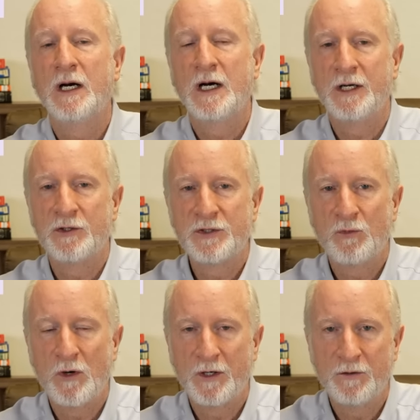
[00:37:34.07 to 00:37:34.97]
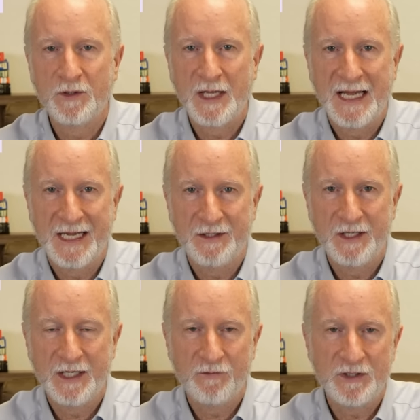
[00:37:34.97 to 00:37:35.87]
I also want to add
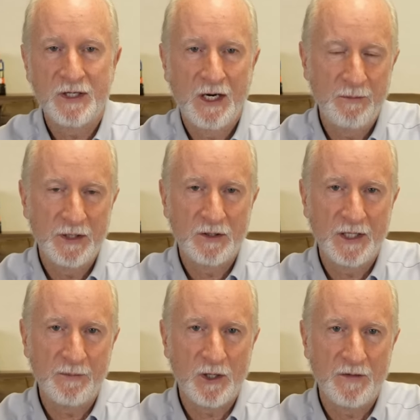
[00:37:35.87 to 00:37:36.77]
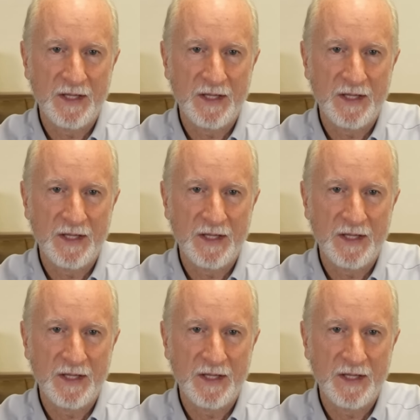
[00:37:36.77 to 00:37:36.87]
a retirement claim on